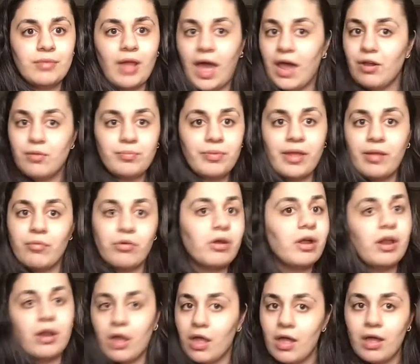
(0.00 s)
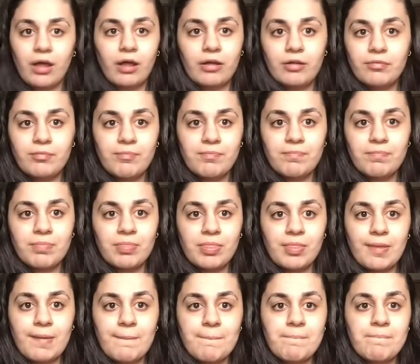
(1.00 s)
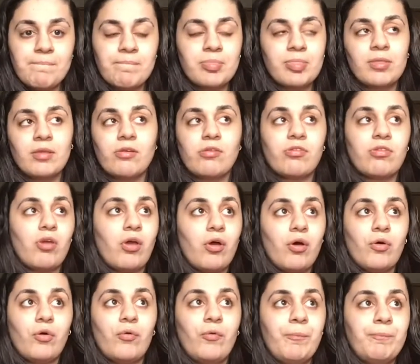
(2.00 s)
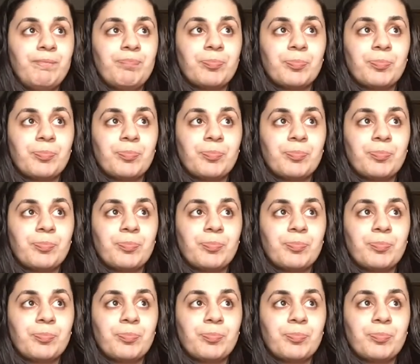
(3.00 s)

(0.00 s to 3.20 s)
I don't blame her at all. So,